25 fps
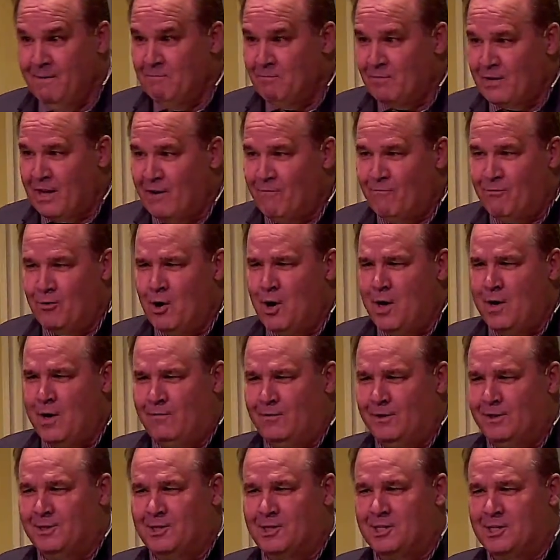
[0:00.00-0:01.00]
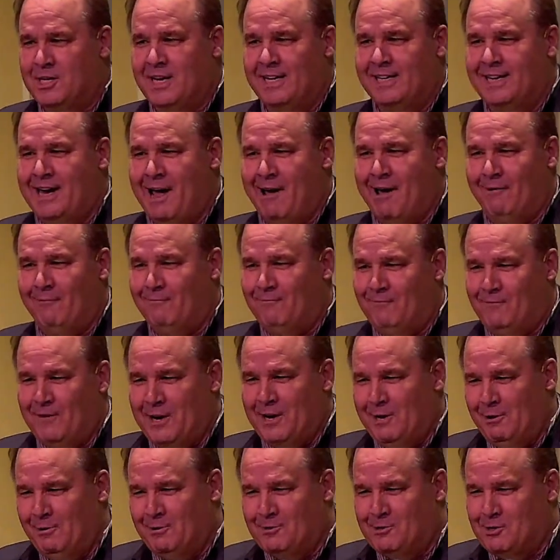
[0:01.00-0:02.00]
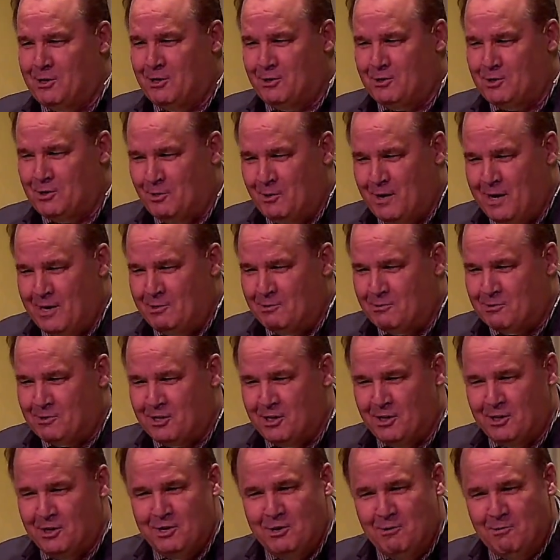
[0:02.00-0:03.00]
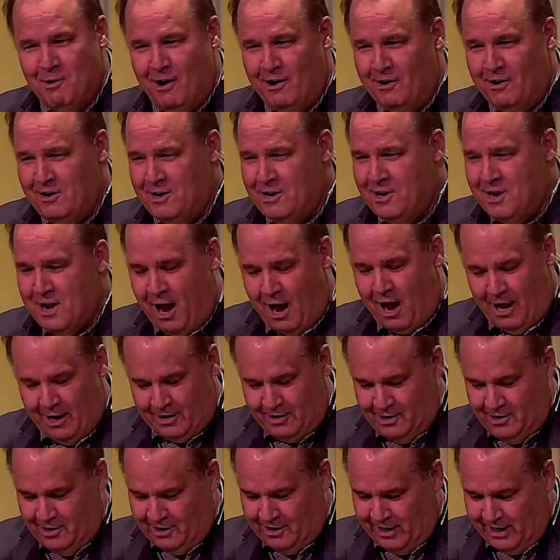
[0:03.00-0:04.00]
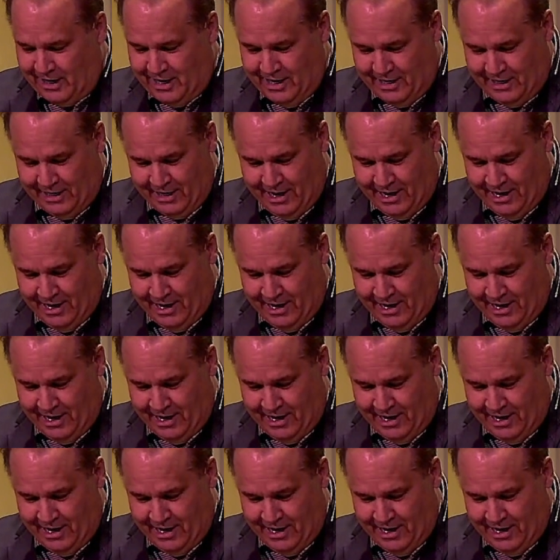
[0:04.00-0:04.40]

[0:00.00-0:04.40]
If you even send out feelers that you're interested, you are not going to get in.